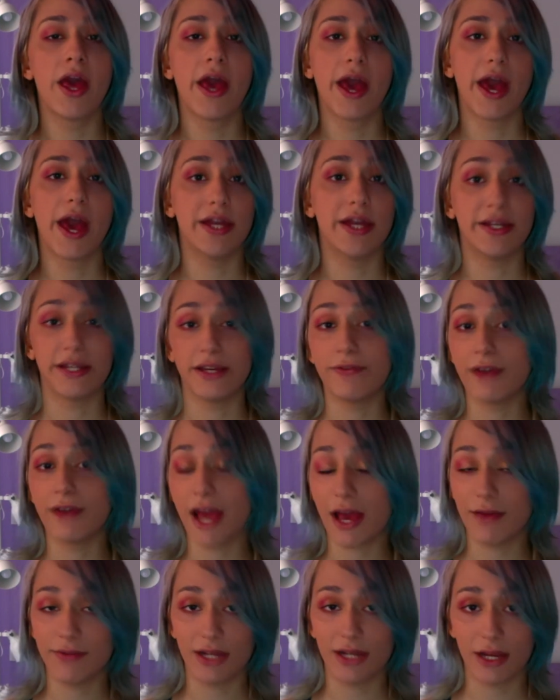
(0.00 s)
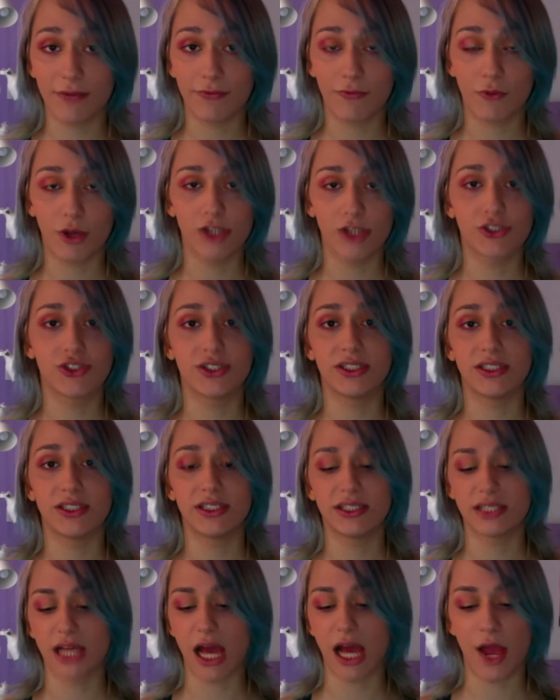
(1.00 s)
And if I have enough
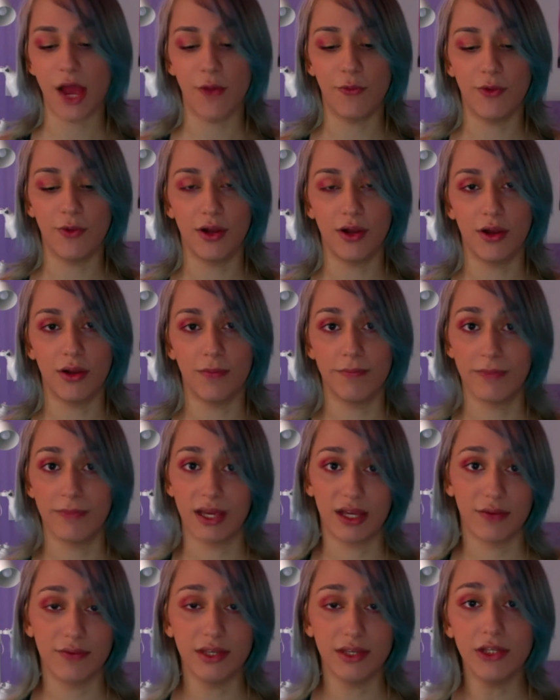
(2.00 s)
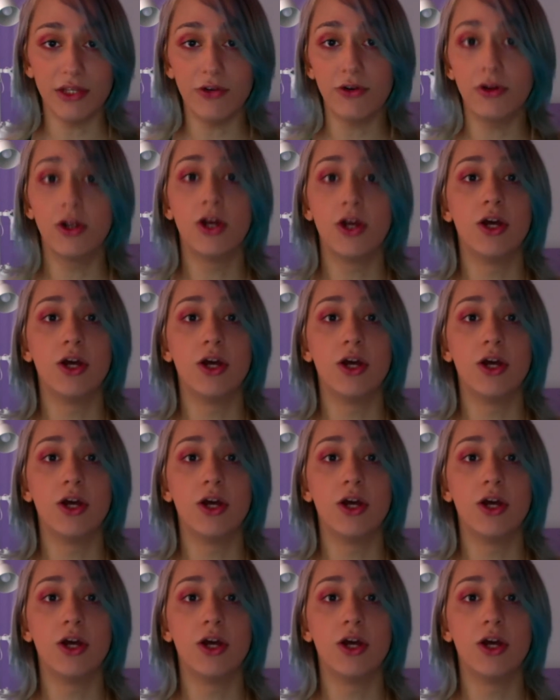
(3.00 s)
questions, I will make a video